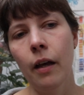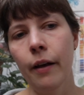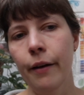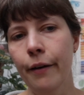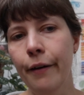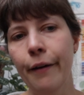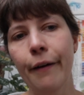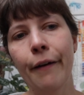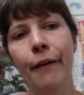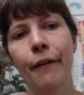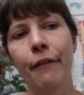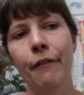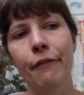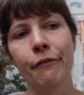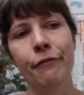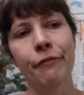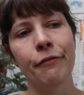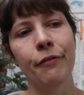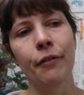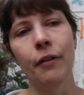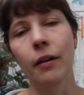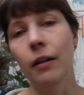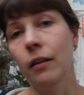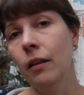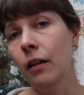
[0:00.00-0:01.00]

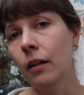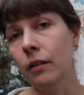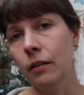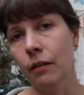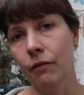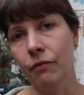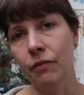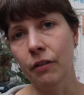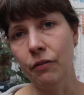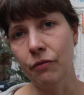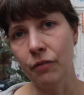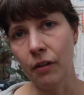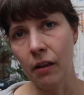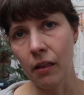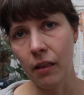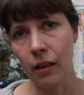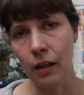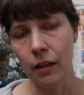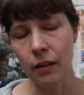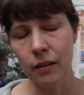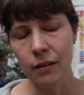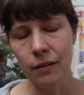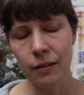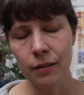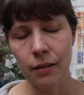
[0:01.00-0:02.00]
for a lot of different
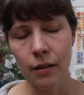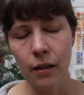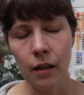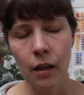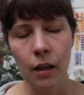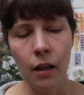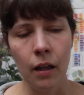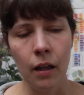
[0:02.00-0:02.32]
things.